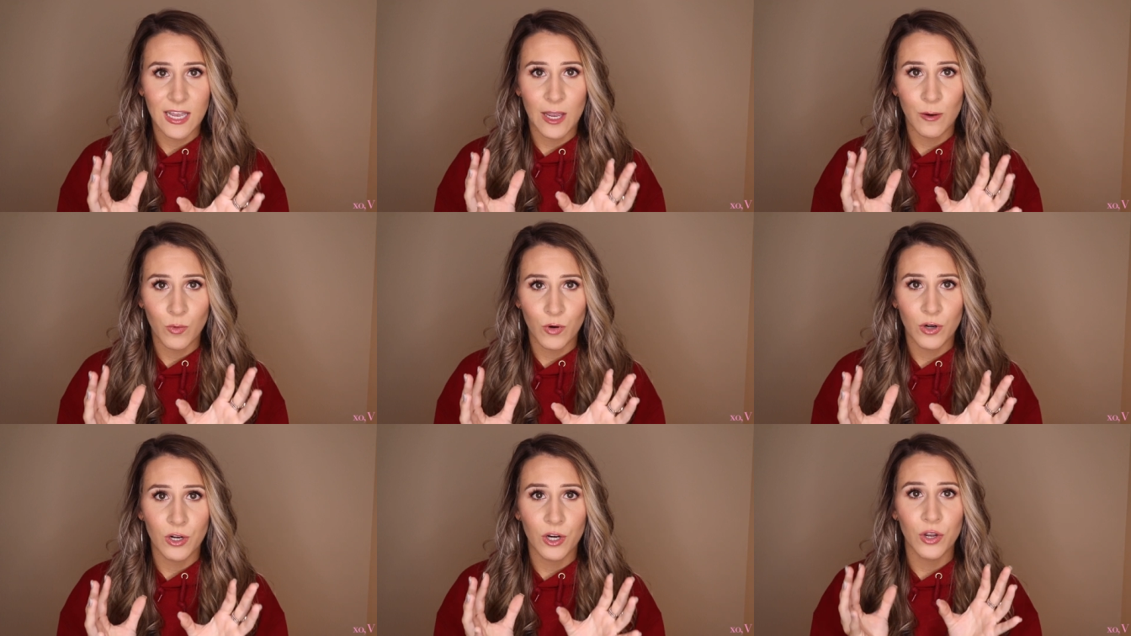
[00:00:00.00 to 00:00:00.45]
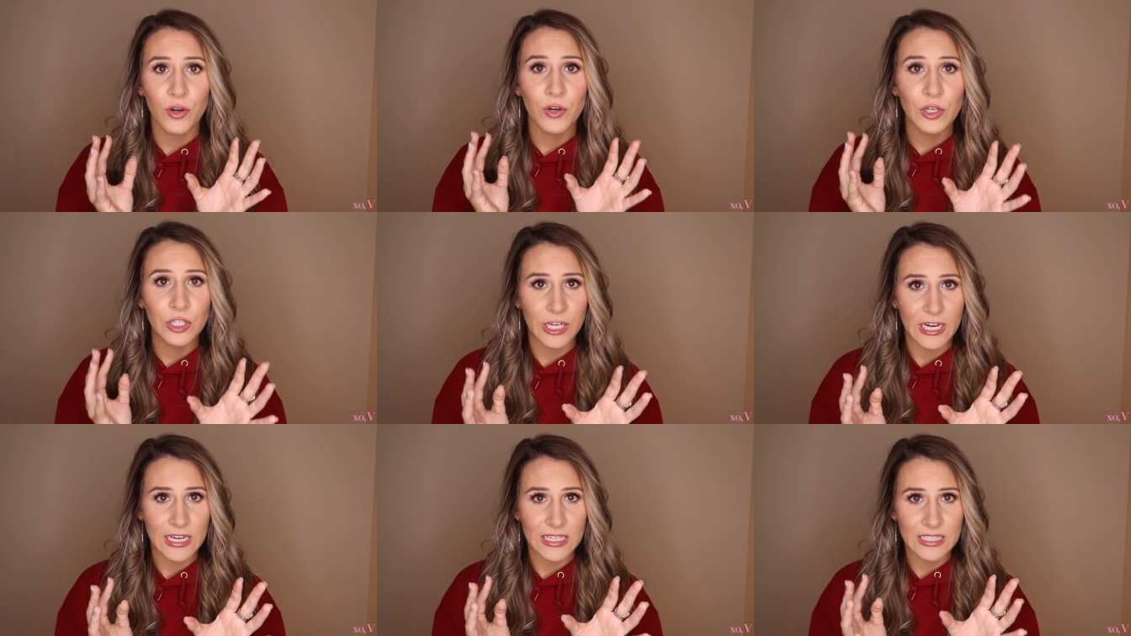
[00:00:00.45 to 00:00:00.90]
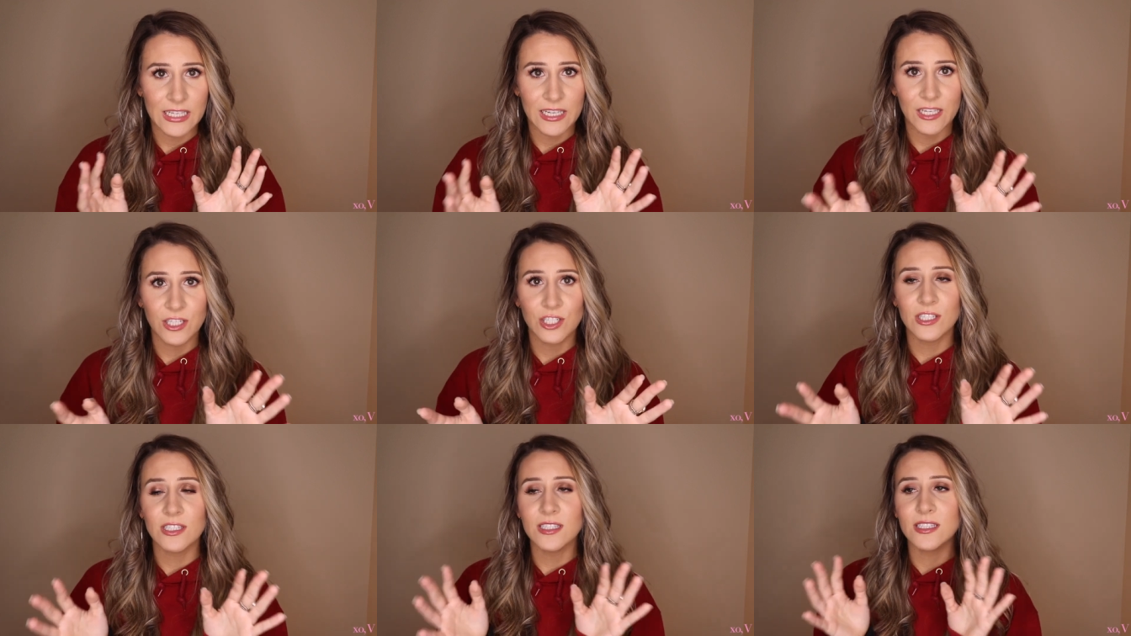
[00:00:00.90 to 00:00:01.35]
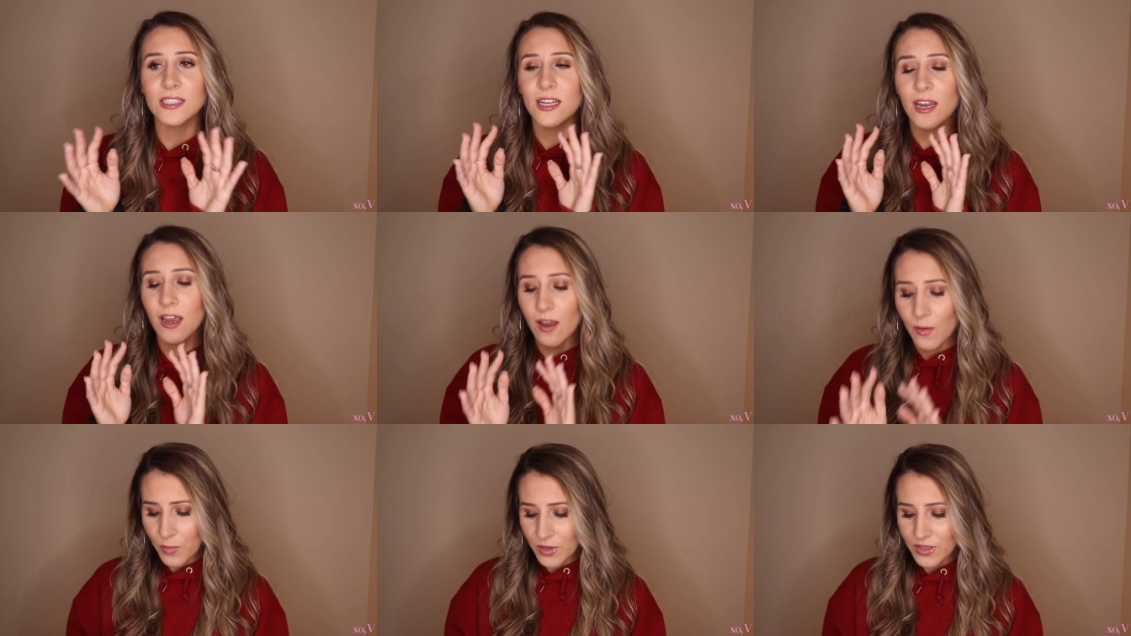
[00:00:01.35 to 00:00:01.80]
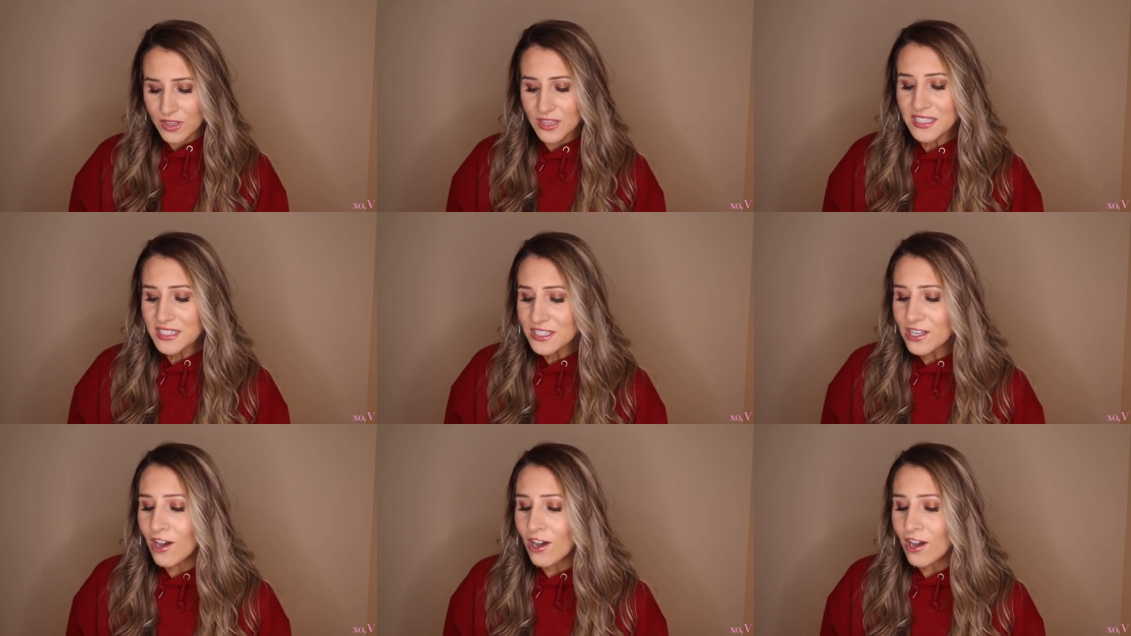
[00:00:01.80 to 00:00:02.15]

I'm gonna go crazy. Just put this